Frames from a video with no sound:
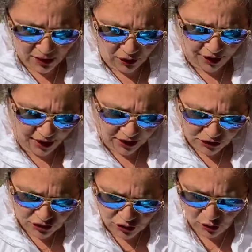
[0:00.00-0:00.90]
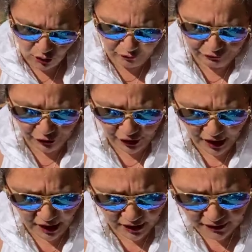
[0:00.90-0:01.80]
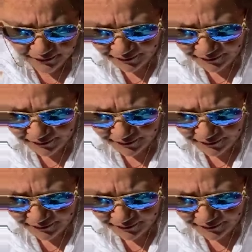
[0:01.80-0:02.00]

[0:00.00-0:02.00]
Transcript: Okay, so for our